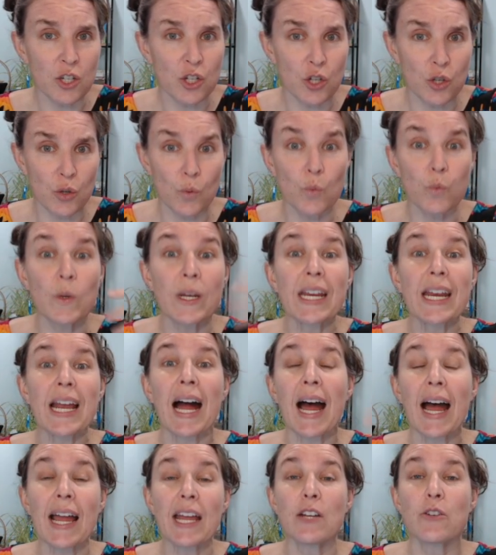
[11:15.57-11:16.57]
to
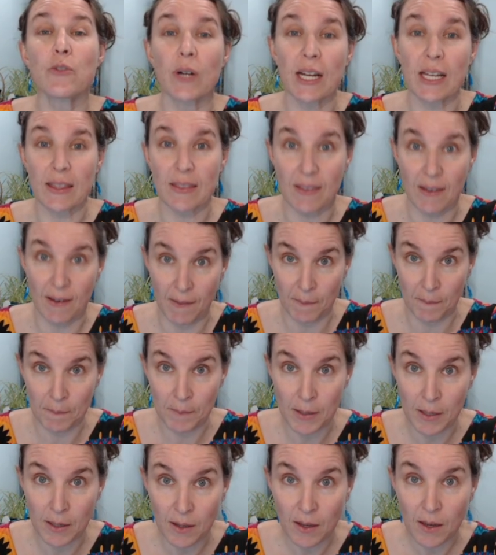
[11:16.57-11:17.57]
rehydrate them